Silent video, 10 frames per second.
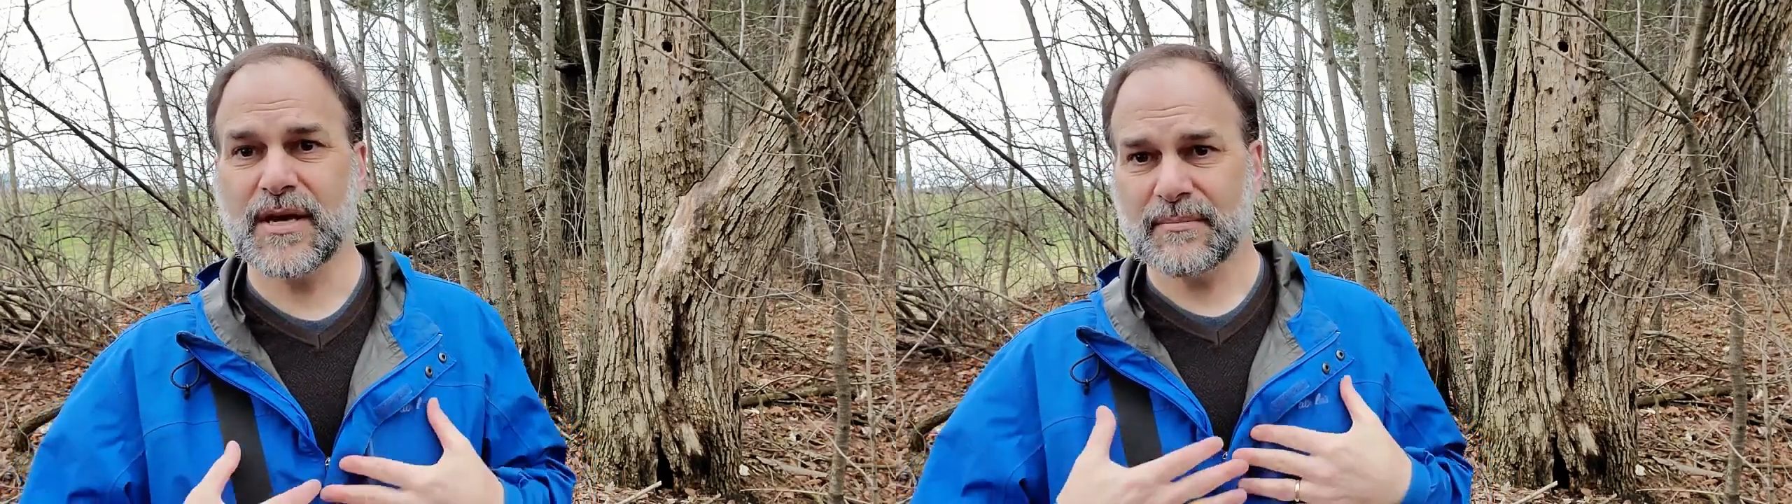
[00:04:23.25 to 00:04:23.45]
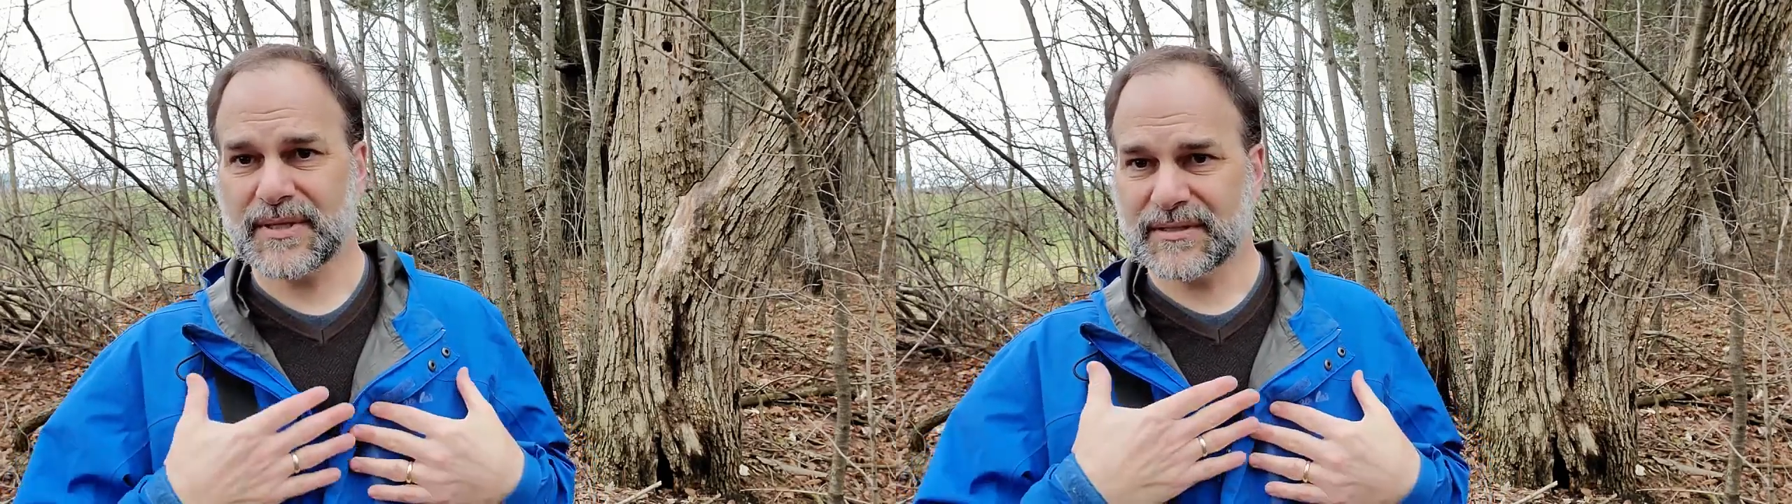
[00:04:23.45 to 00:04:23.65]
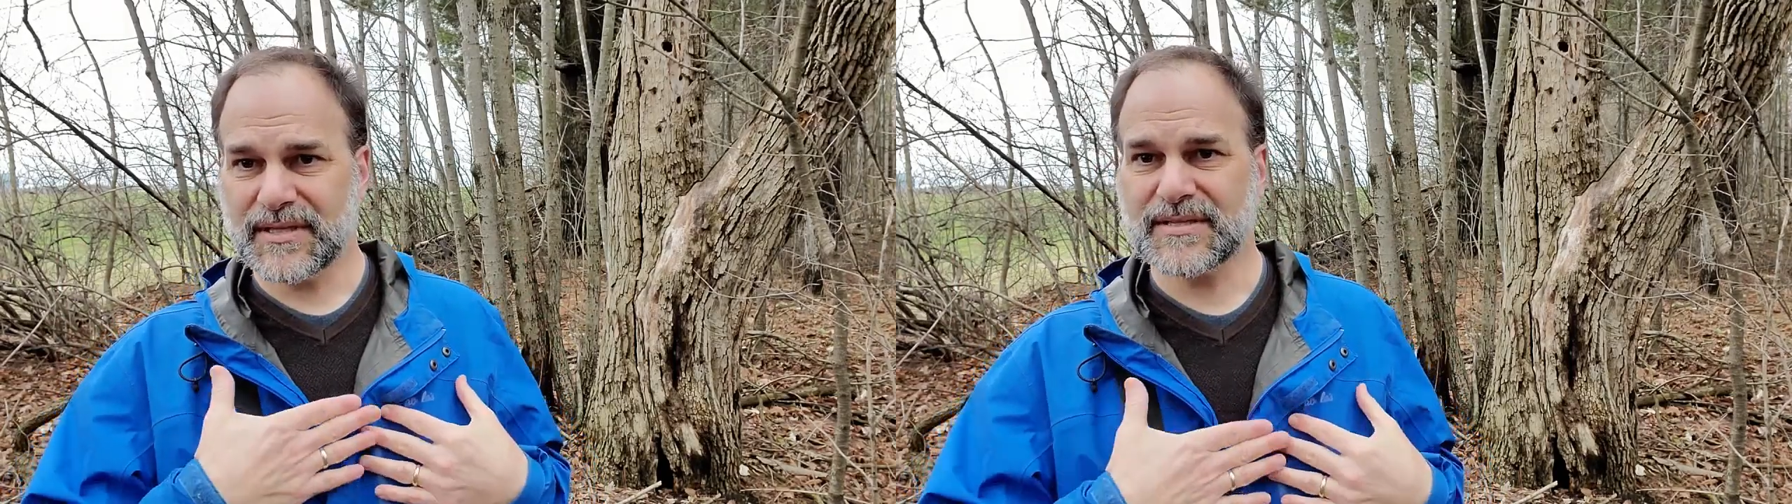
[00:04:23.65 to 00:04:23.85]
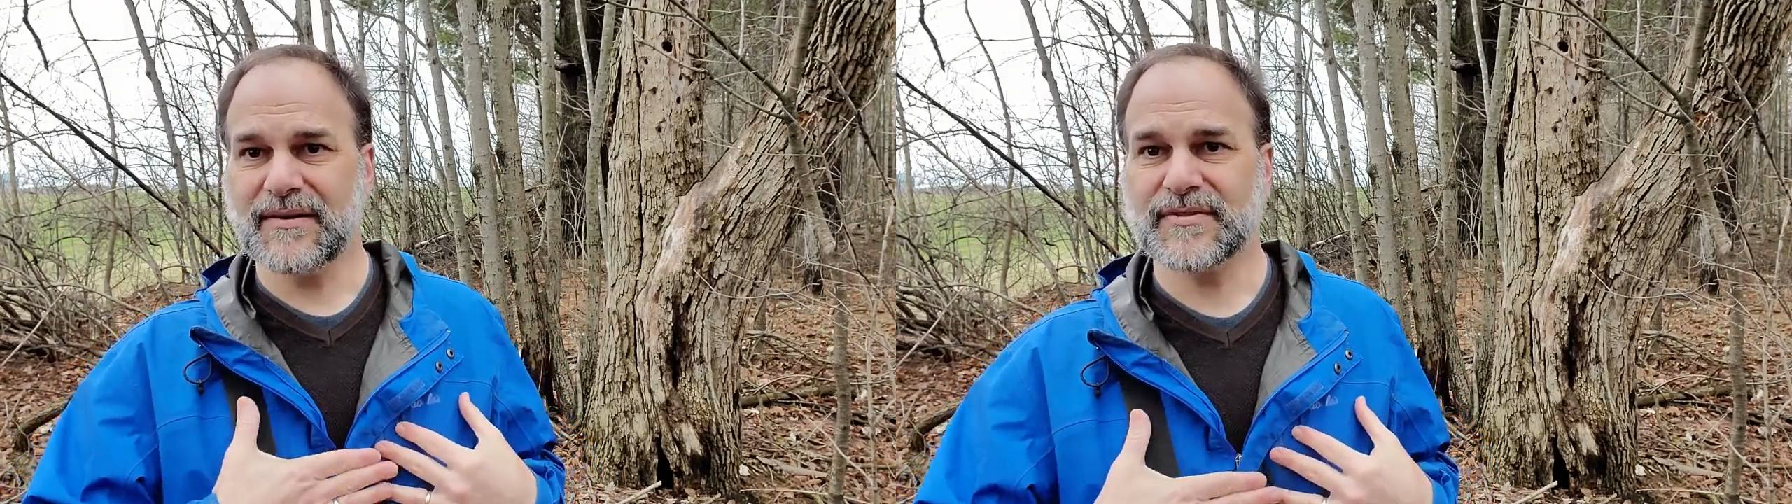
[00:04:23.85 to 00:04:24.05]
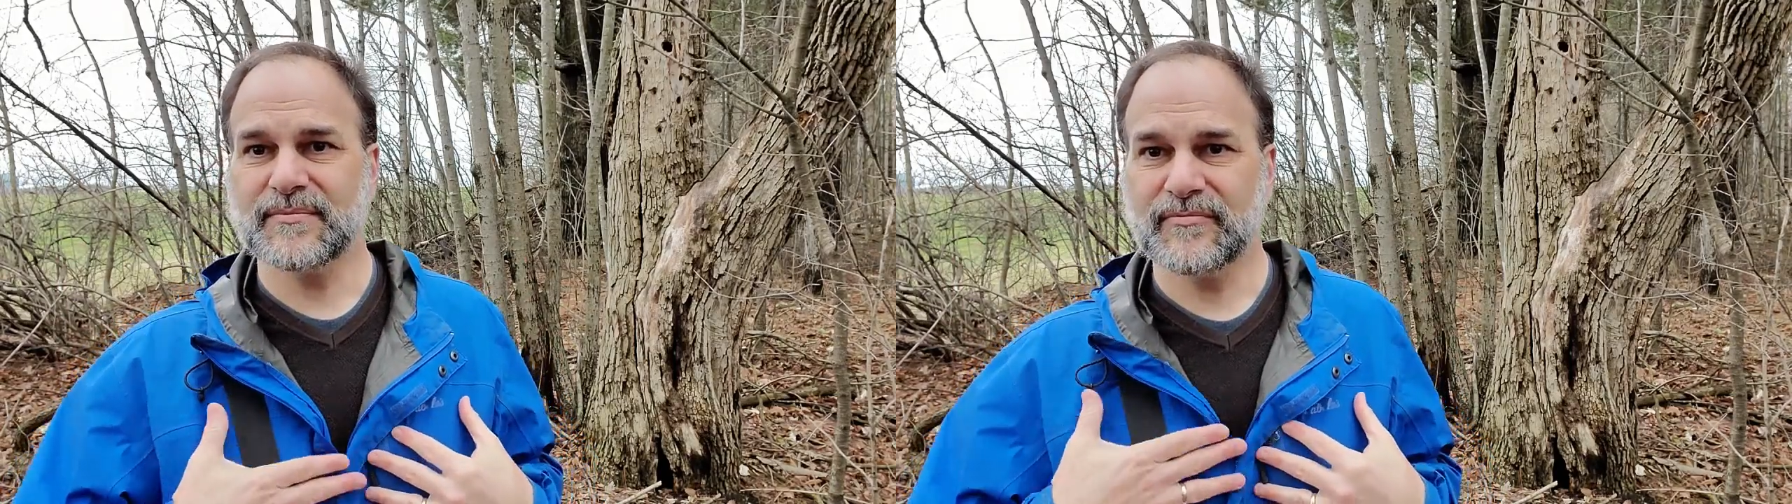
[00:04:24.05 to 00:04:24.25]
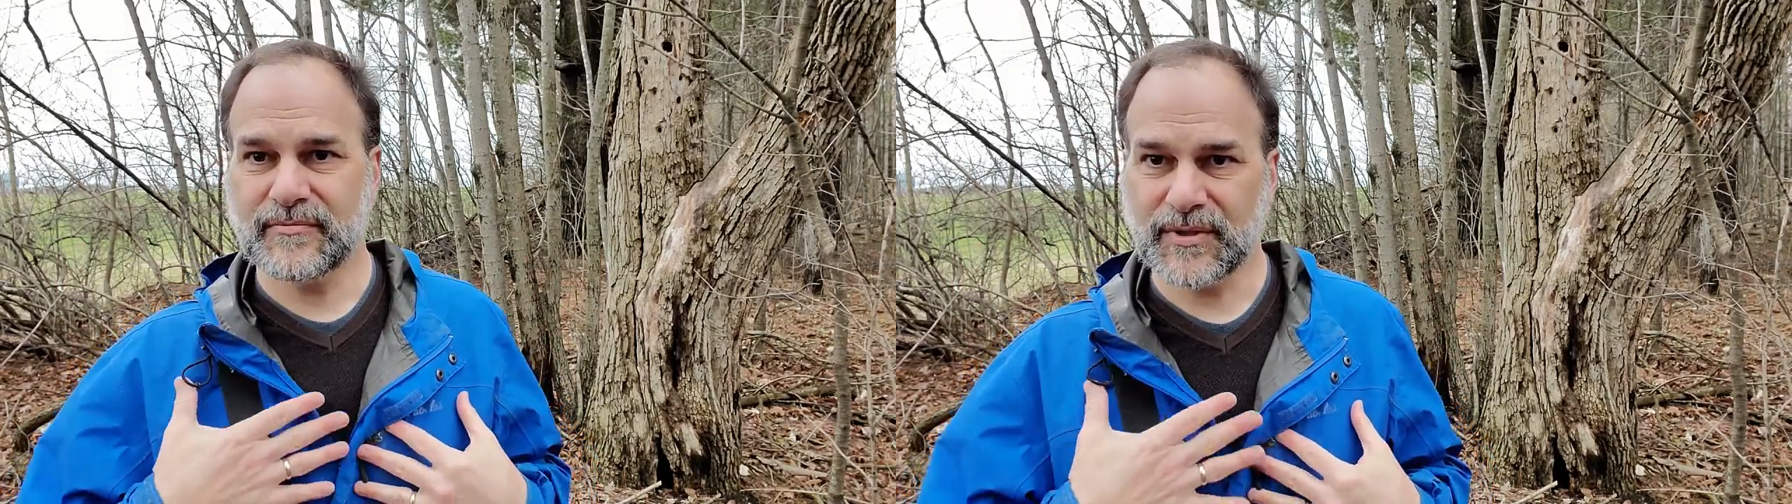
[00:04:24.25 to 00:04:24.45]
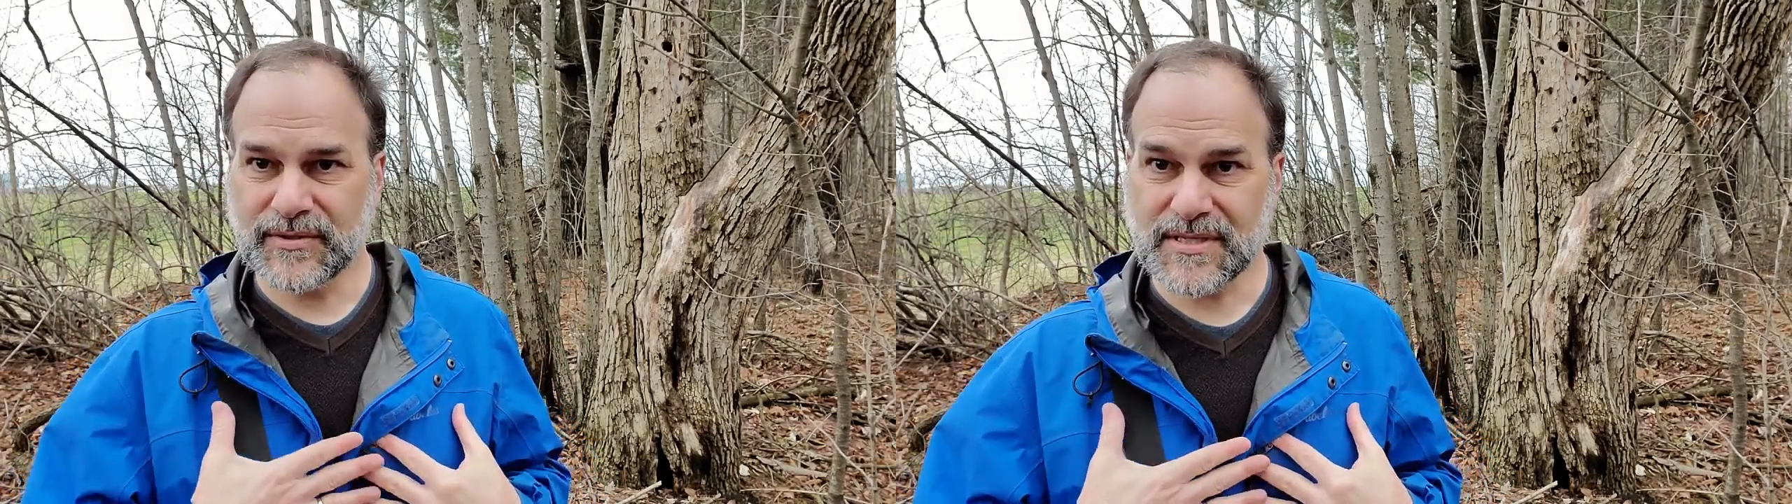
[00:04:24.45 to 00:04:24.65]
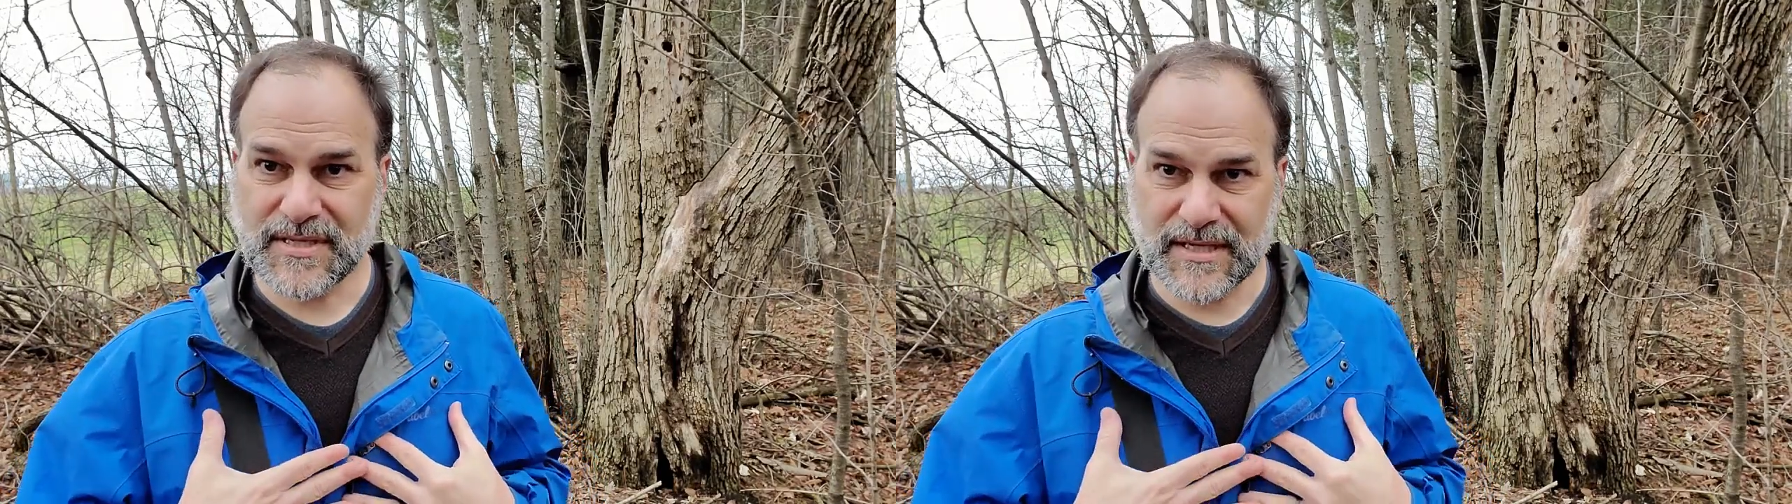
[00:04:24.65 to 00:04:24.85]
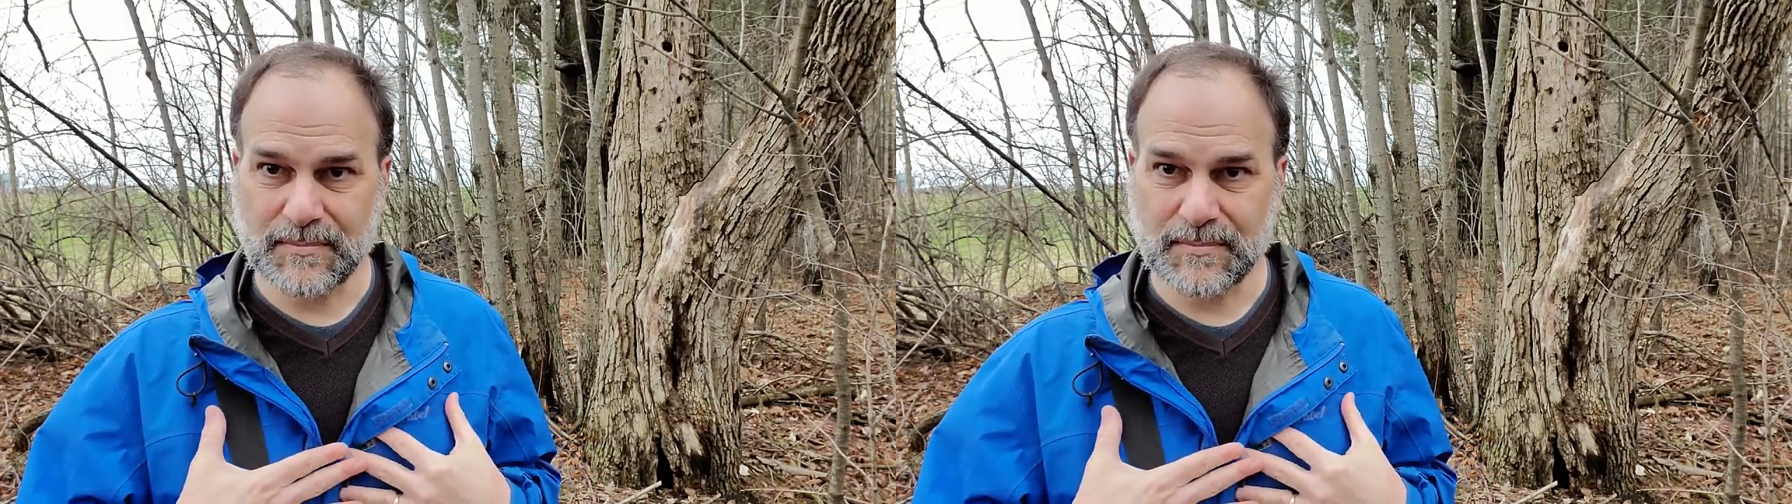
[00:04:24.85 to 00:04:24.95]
but it does have some real distinct